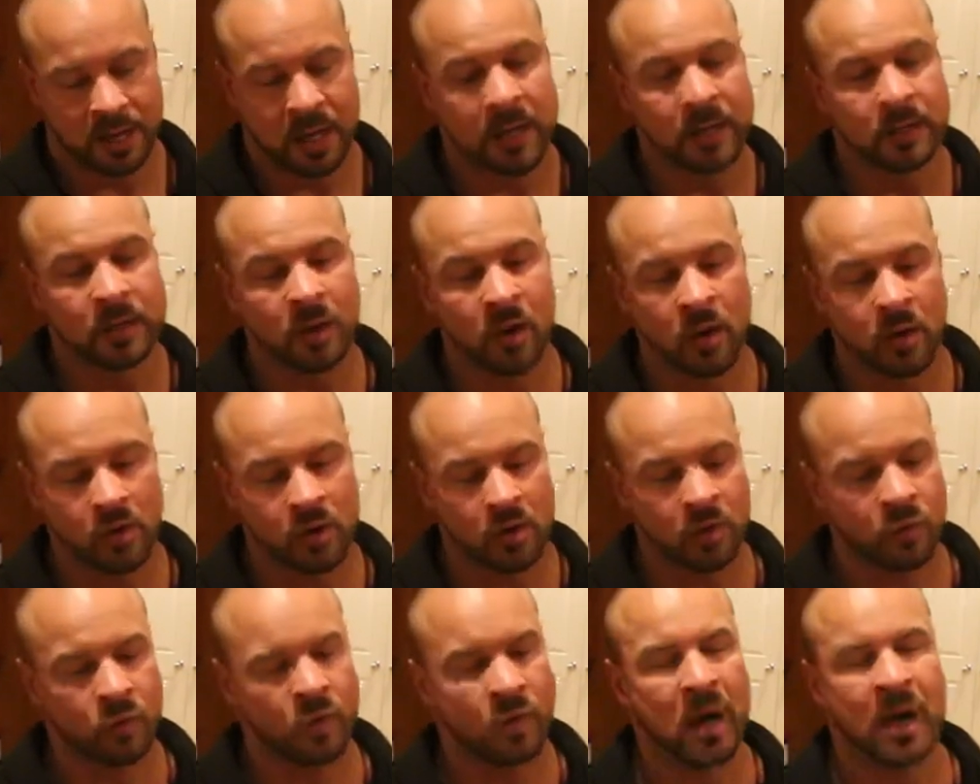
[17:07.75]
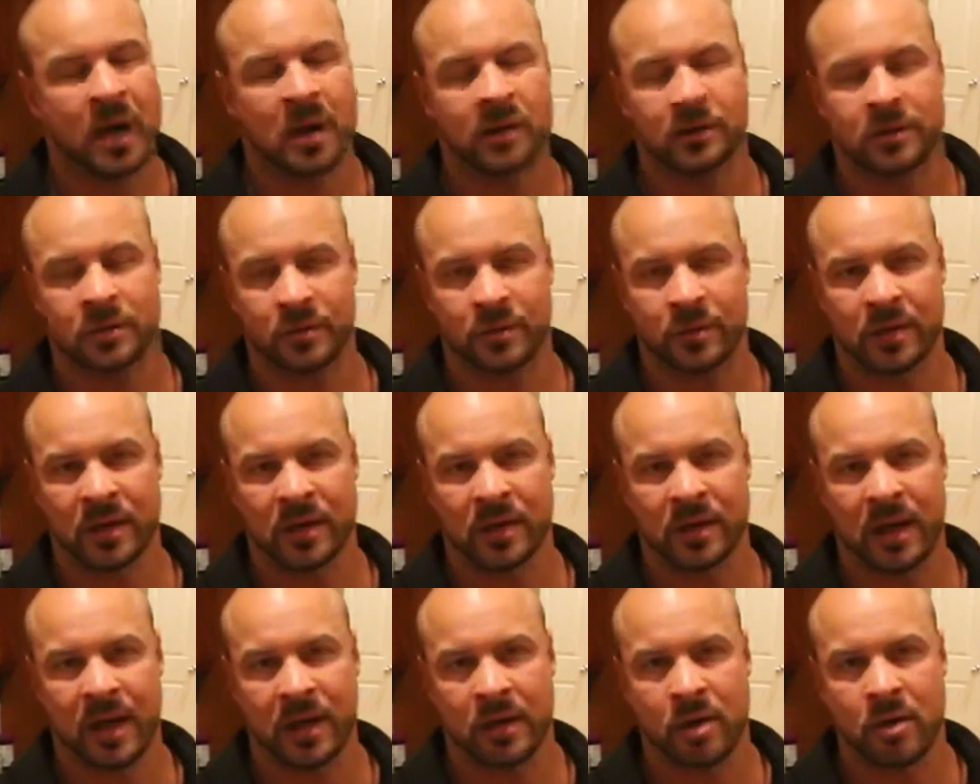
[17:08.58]
And all the while doing
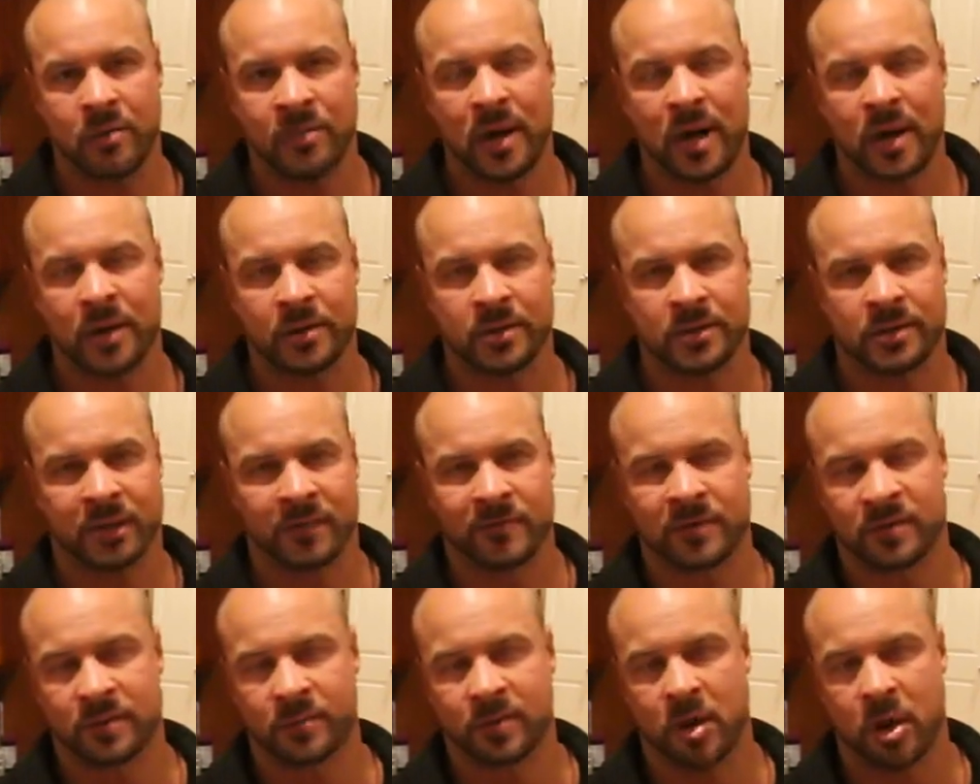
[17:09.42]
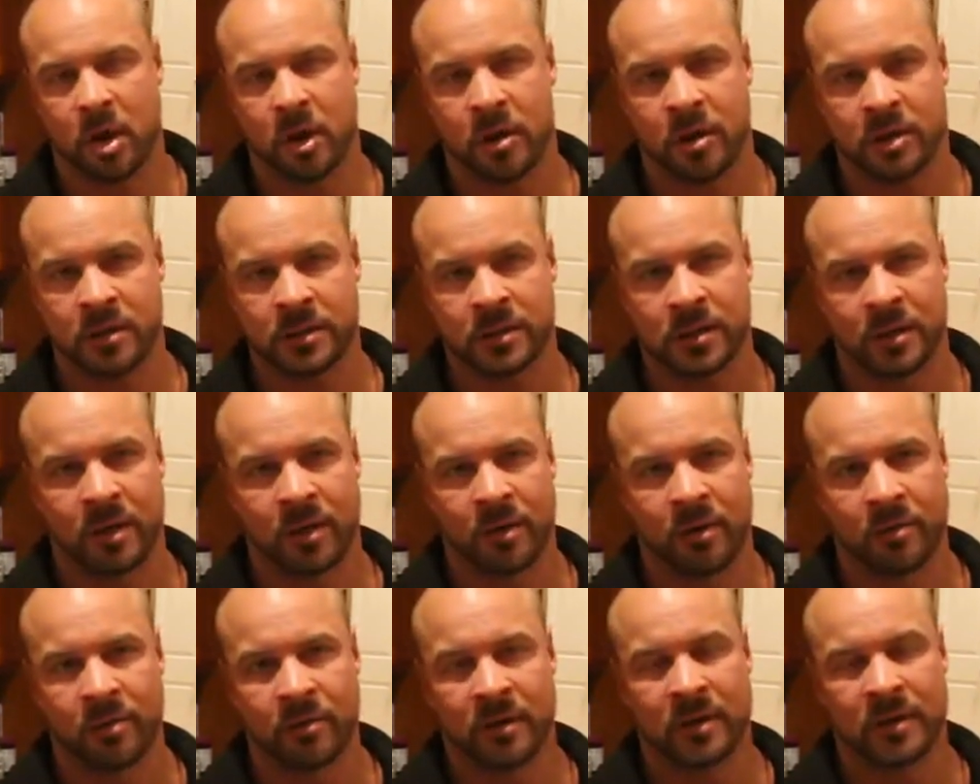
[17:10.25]
that, go buy yourself some
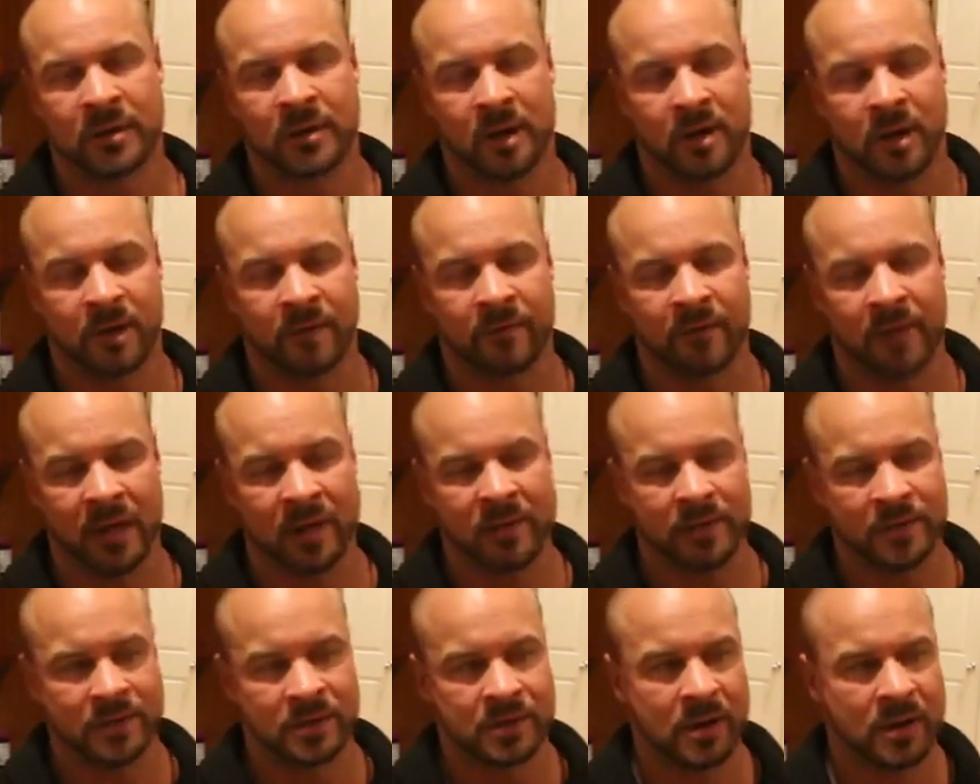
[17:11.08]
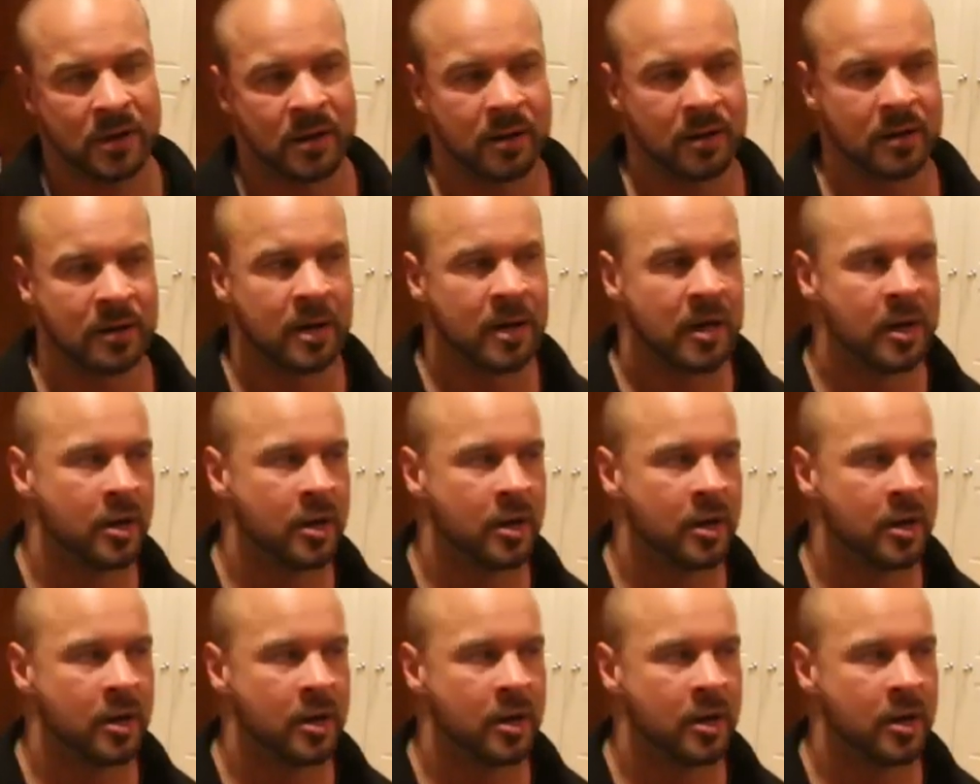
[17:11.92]
Carditone off Amazon.